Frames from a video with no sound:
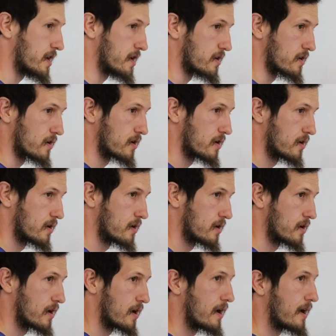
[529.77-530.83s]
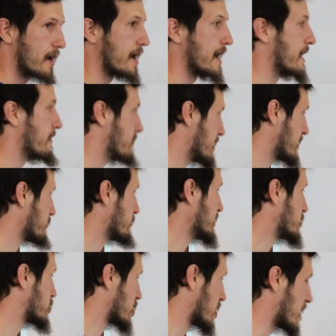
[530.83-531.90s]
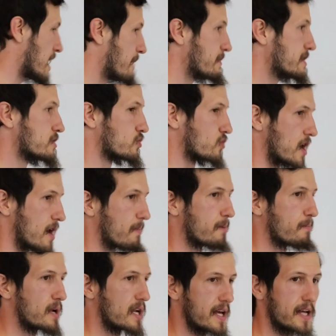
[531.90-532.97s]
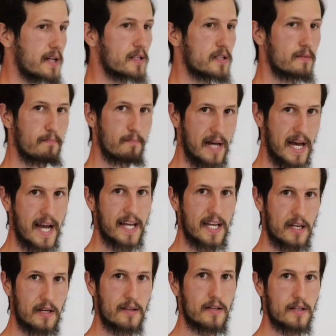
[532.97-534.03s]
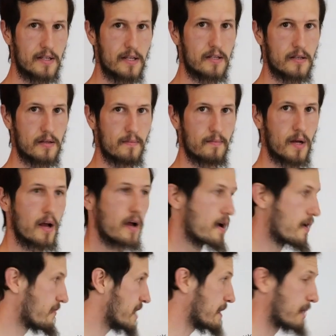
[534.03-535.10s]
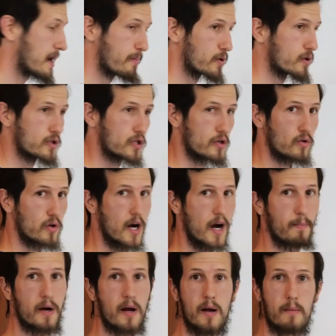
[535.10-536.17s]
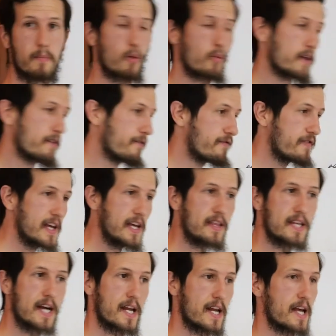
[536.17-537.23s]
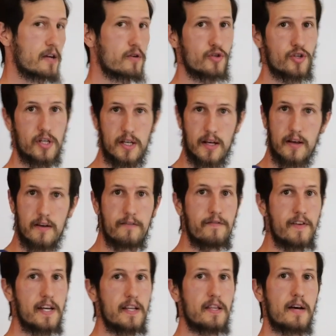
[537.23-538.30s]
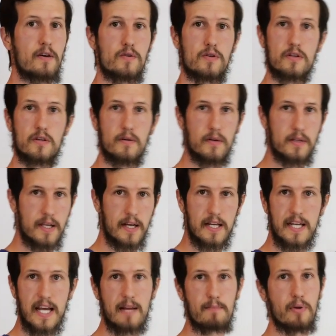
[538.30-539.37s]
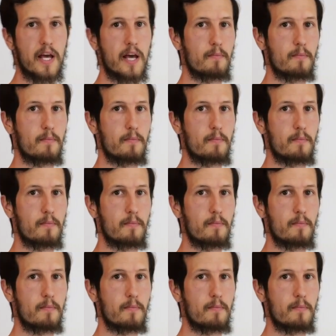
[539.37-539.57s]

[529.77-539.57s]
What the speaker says: here and then we chop and drop plants back into the system. They might produce a crop, but we feed that energy, feed that dead plant